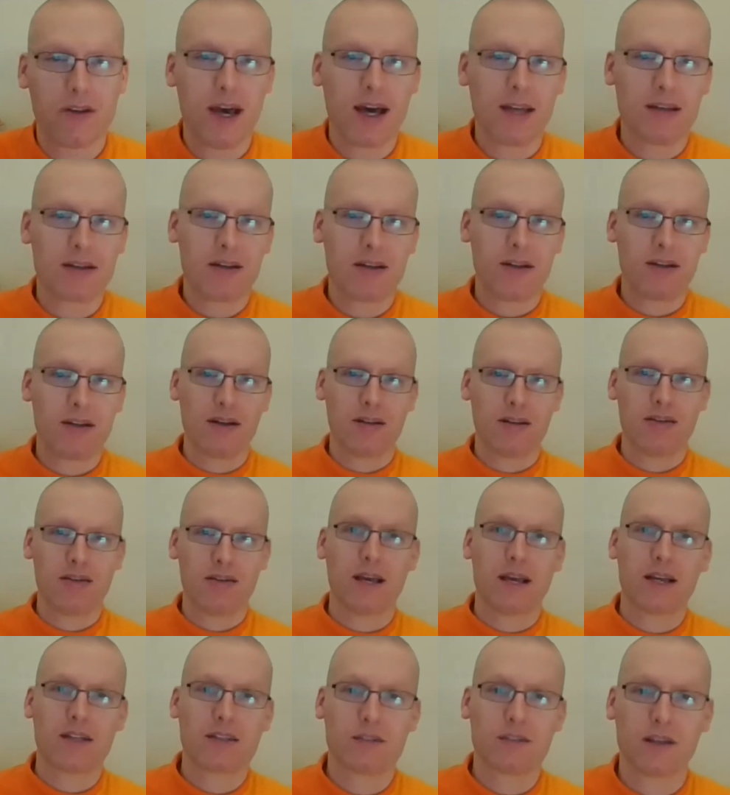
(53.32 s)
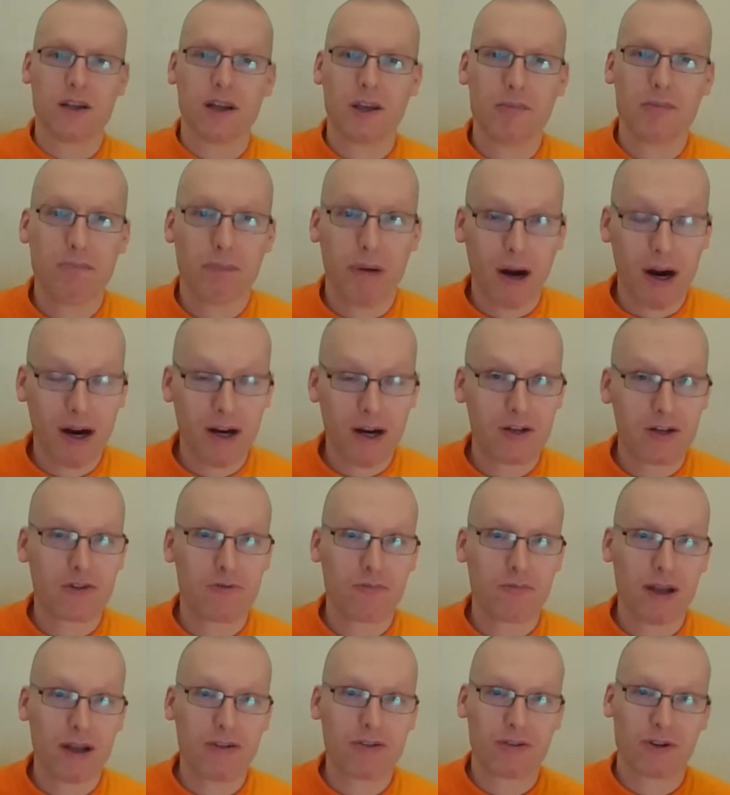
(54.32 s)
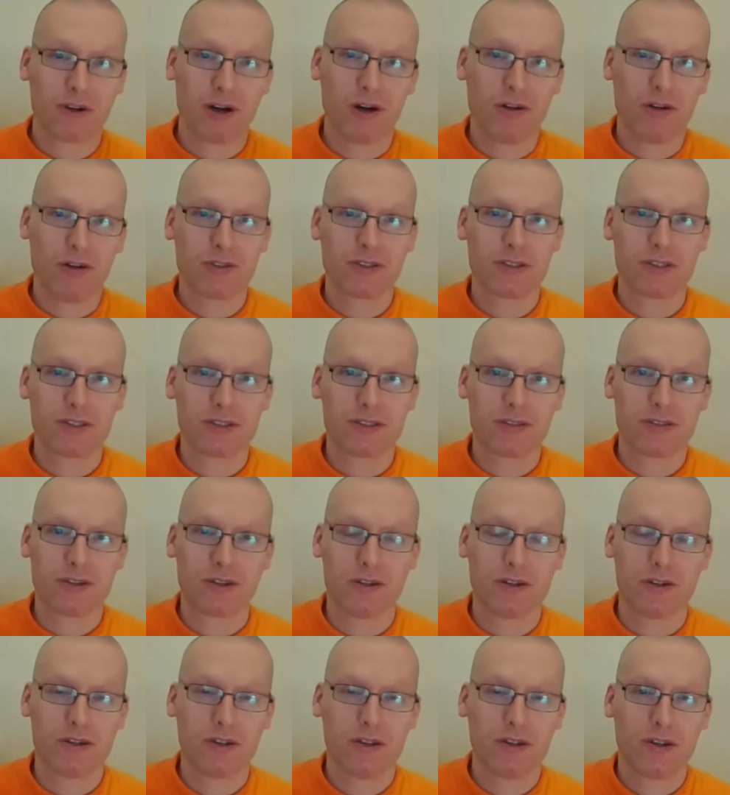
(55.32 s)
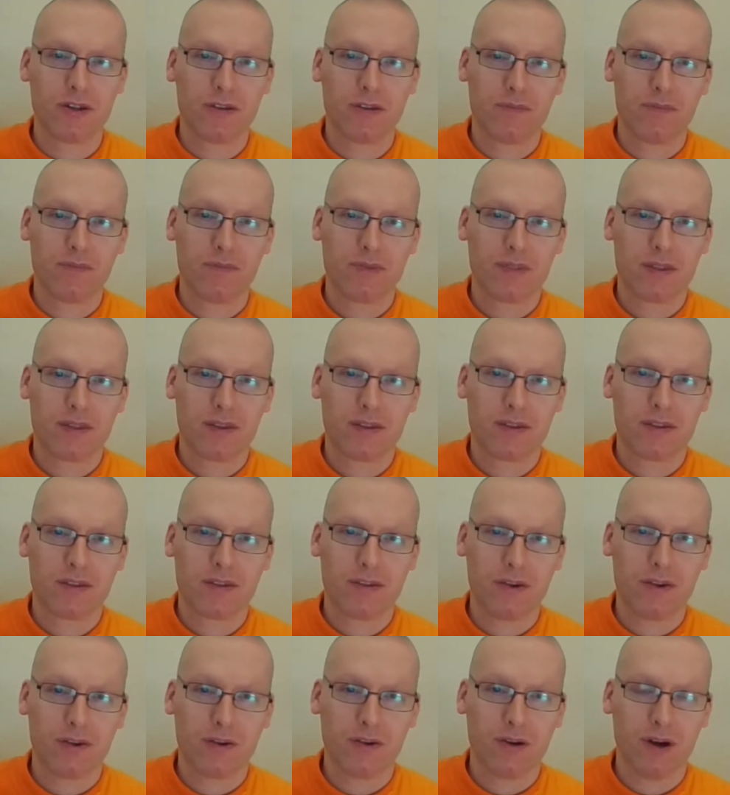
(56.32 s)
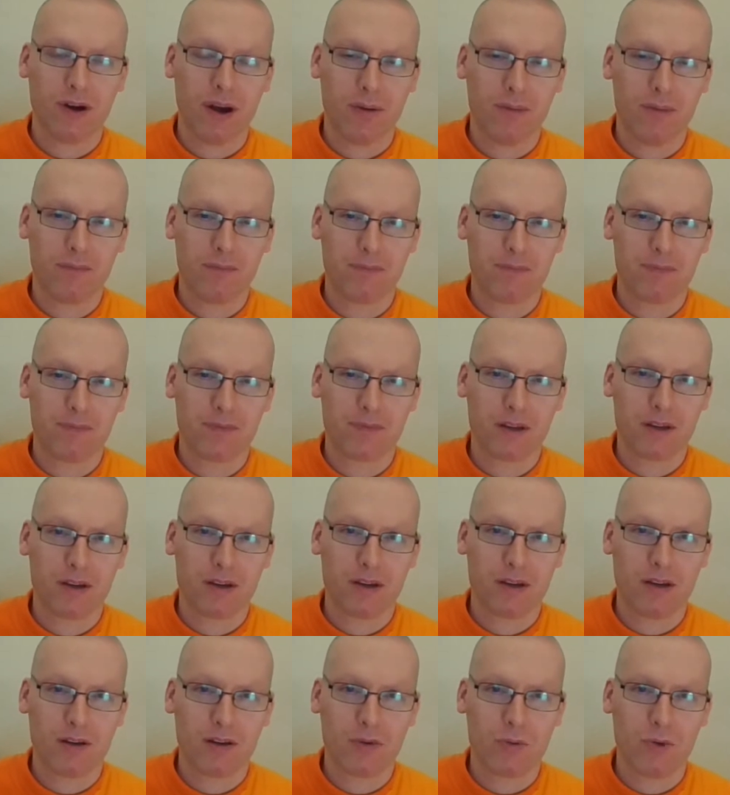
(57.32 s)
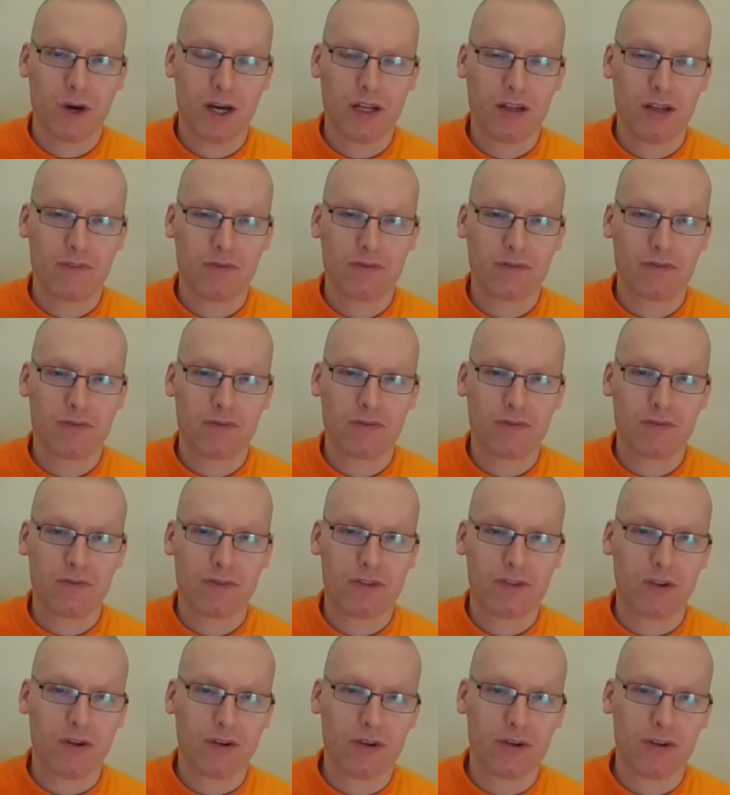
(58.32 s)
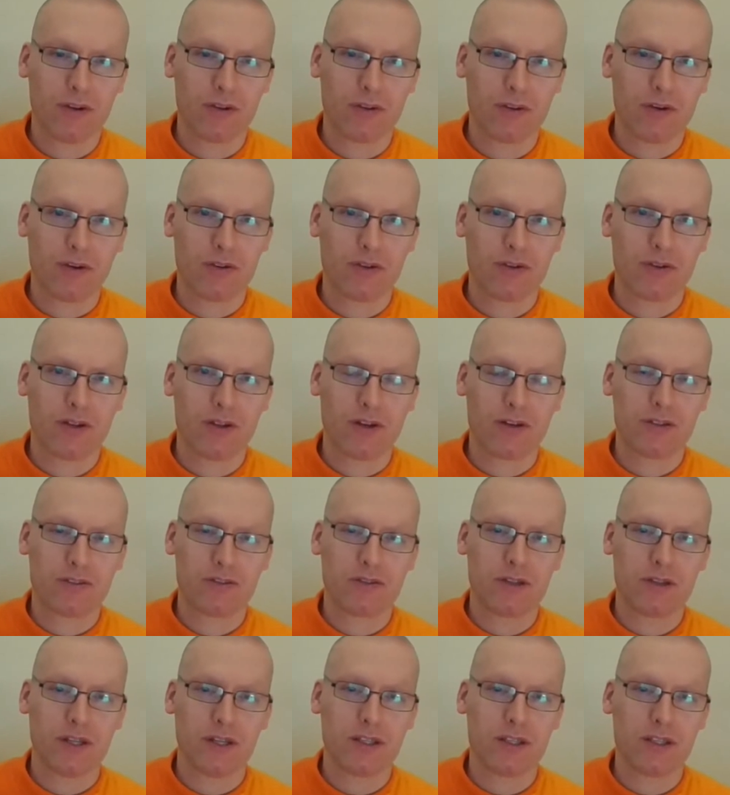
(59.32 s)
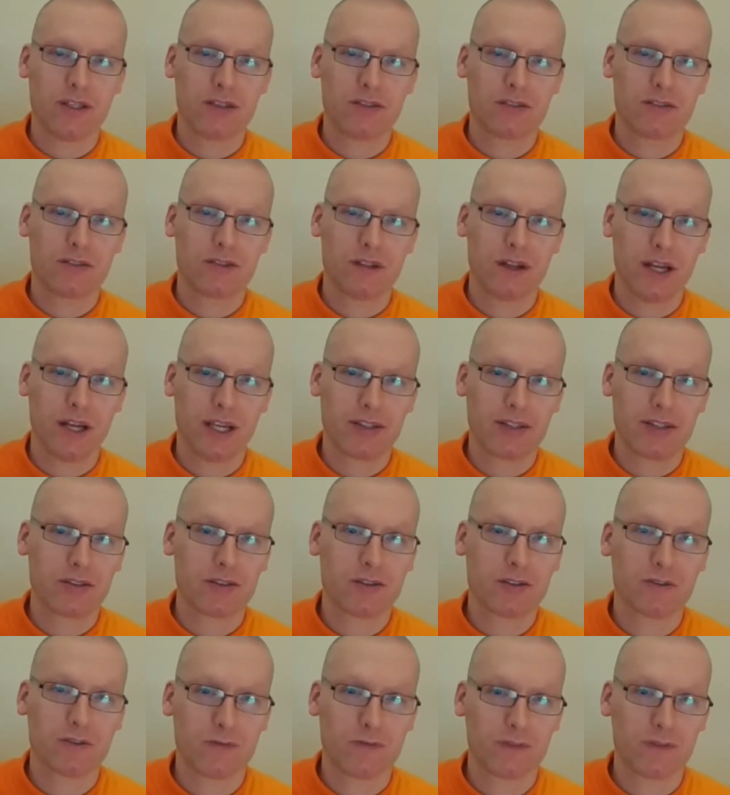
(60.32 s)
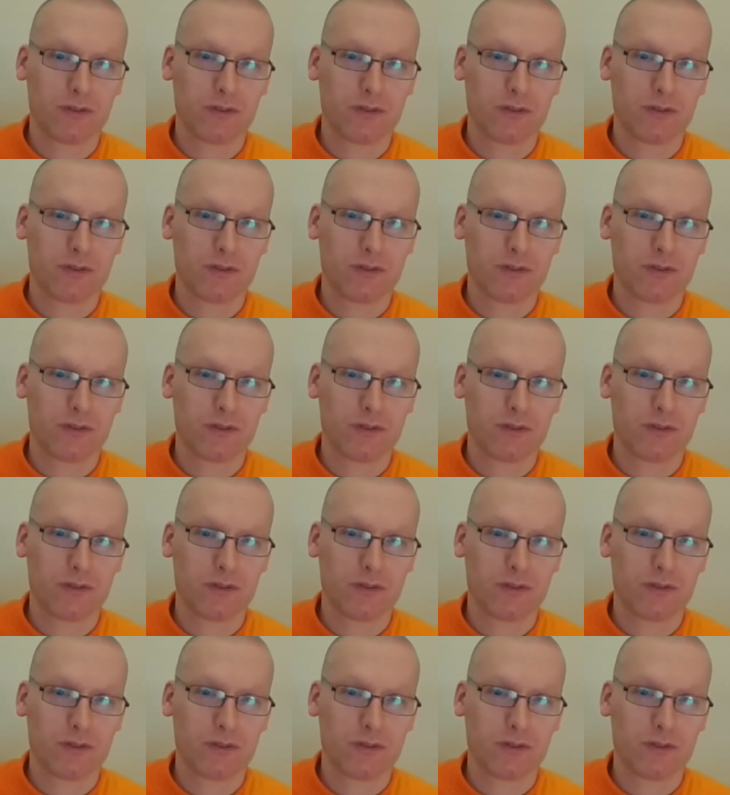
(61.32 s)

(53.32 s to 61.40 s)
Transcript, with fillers: that is actually part of mental culture. So, so um, uh, one of so so there's in this list of